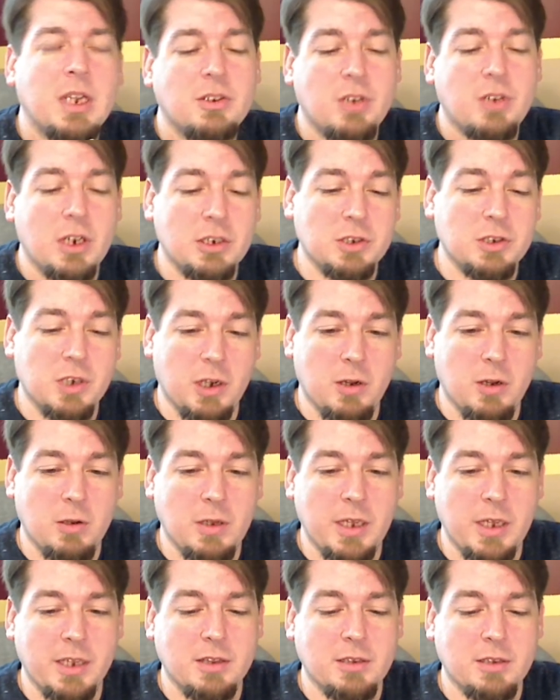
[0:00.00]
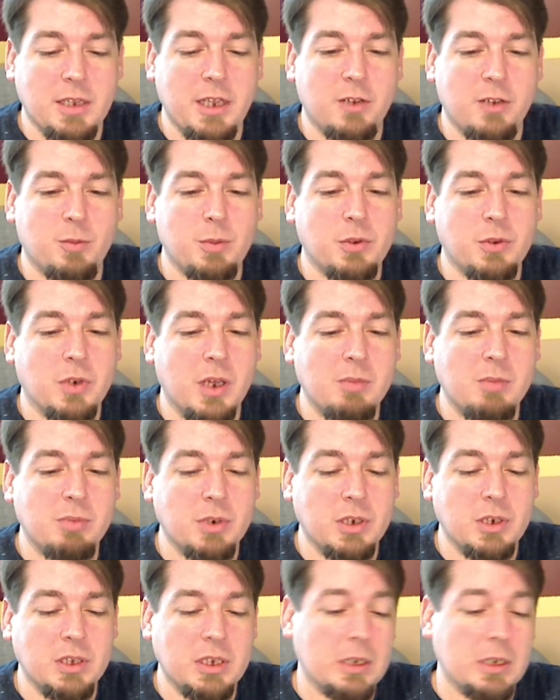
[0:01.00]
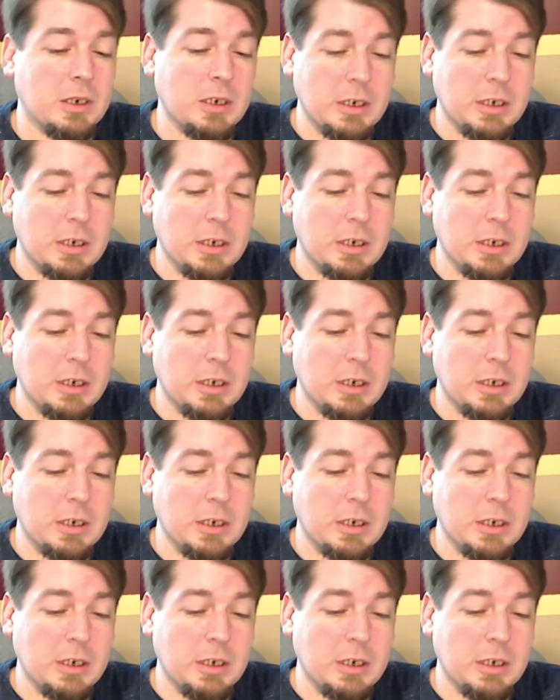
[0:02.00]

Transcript: section. I don't like the last build I put in there.